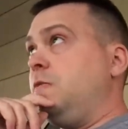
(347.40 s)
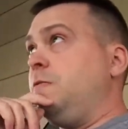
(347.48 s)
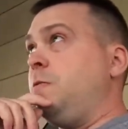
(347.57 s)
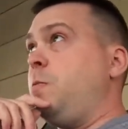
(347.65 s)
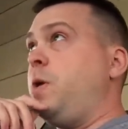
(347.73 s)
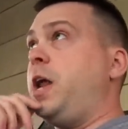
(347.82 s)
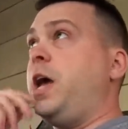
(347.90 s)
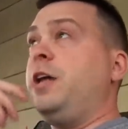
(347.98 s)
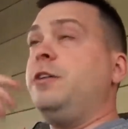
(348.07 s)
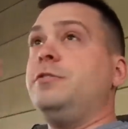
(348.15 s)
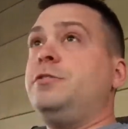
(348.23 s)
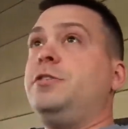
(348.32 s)
from what I
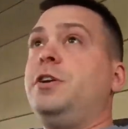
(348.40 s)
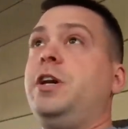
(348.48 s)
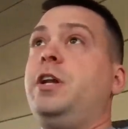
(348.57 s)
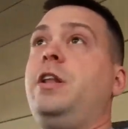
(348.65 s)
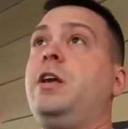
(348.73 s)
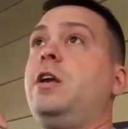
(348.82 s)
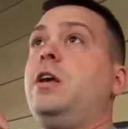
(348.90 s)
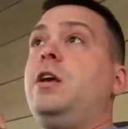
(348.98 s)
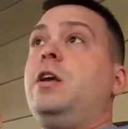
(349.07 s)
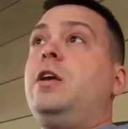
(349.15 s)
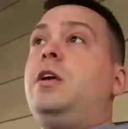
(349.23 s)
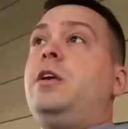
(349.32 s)
understood.
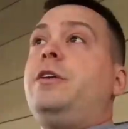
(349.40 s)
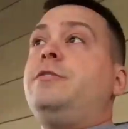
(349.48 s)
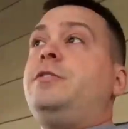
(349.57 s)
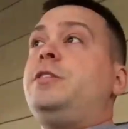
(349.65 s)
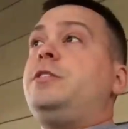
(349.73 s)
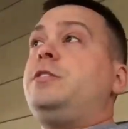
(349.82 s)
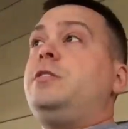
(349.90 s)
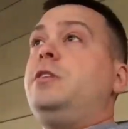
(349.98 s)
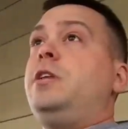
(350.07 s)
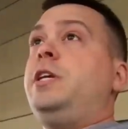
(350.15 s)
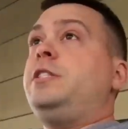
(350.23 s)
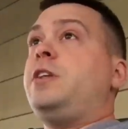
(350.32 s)
Just
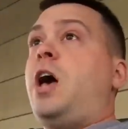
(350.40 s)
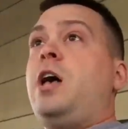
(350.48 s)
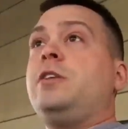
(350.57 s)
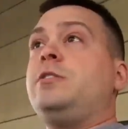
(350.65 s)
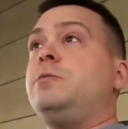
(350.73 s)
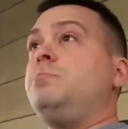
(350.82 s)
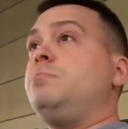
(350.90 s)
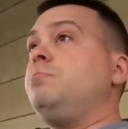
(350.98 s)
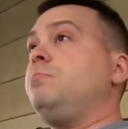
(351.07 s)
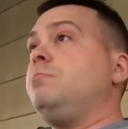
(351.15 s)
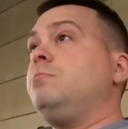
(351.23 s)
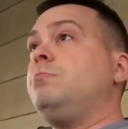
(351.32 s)
he saw some
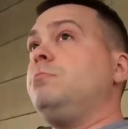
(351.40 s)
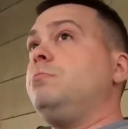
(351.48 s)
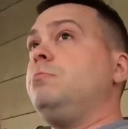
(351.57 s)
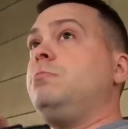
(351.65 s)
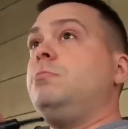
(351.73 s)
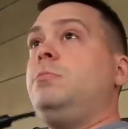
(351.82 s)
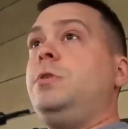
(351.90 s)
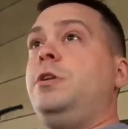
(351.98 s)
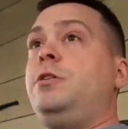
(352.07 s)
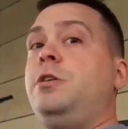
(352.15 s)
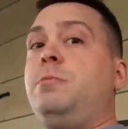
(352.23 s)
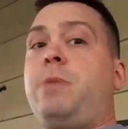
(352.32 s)

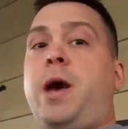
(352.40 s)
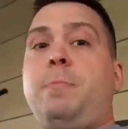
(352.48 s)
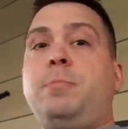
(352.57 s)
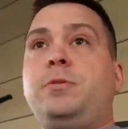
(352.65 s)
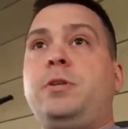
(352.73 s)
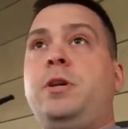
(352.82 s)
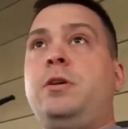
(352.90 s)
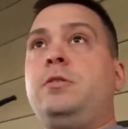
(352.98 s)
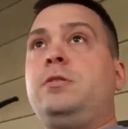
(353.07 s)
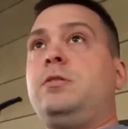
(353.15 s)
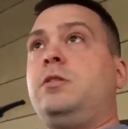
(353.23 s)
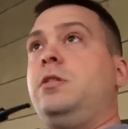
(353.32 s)
YouTube pipe
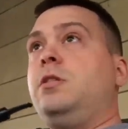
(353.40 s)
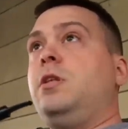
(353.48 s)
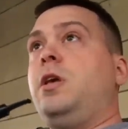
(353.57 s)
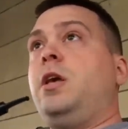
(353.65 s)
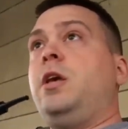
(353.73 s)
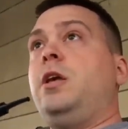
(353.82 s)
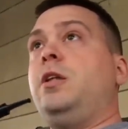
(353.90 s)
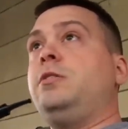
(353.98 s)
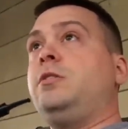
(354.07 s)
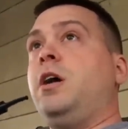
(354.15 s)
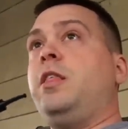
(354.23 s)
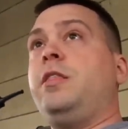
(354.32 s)
presenters and
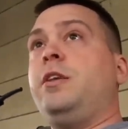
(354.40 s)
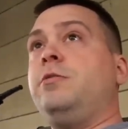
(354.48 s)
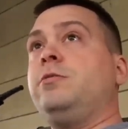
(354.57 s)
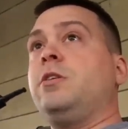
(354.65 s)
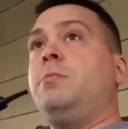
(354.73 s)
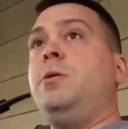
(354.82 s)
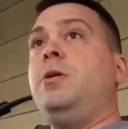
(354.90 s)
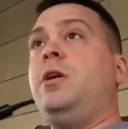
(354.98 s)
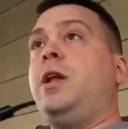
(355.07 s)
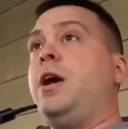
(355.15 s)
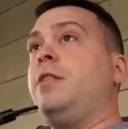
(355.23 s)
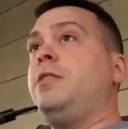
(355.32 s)
saw that there was a
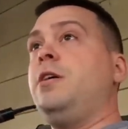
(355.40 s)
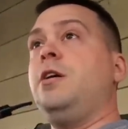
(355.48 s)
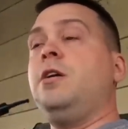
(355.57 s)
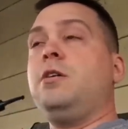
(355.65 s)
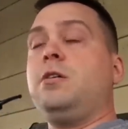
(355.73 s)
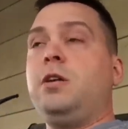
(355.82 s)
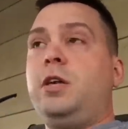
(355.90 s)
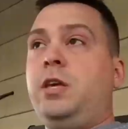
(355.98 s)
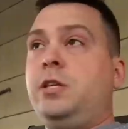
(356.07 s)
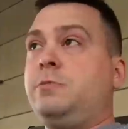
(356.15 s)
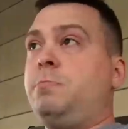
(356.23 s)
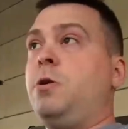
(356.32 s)
community out there.
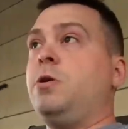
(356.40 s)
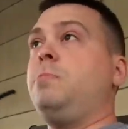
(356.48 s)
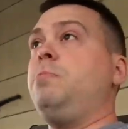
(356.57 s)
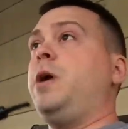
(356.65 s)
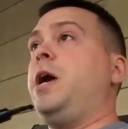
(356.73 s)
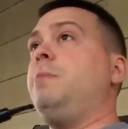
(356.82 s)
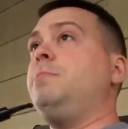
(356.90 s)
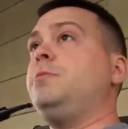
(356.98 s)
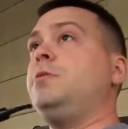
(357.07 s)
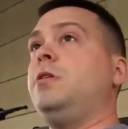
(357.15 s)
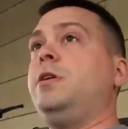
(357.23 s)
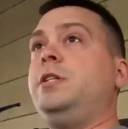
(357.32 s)
He smoked a pipe,
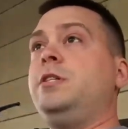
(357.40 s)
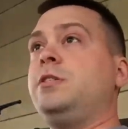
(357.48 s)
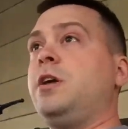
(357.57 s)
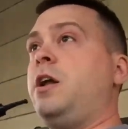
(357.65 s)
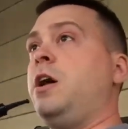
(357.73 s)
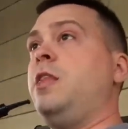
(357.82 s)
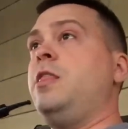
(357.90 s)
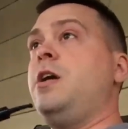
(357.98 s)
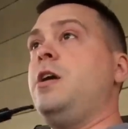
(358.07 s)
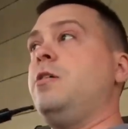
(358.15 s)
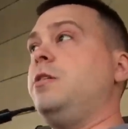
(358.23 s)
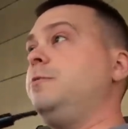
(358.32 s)
so he just got on
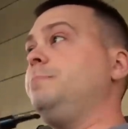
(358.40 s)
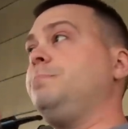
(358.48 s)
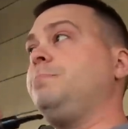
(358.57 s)
there and